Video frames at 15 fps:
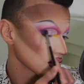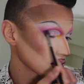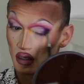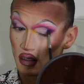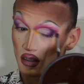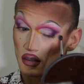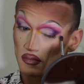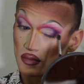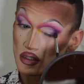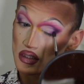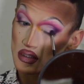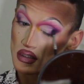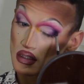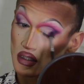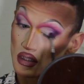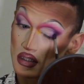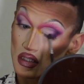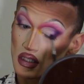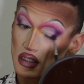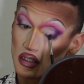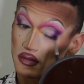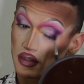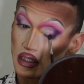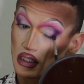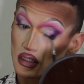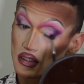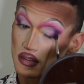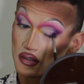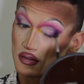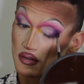And I'm just continuing
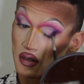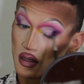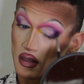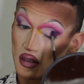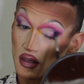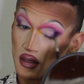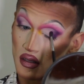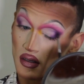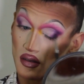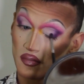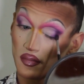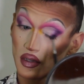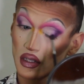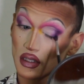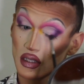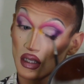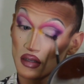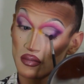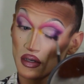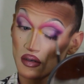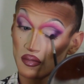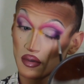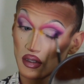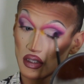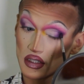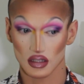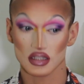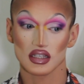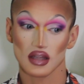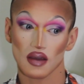to Blend and that purple
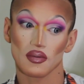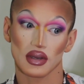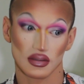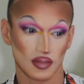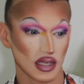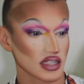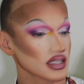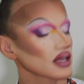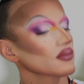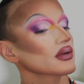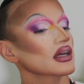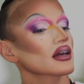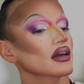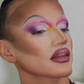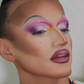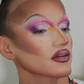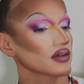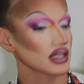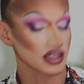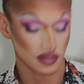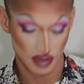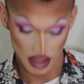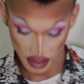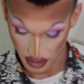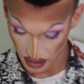into that white base that we cut the crease with.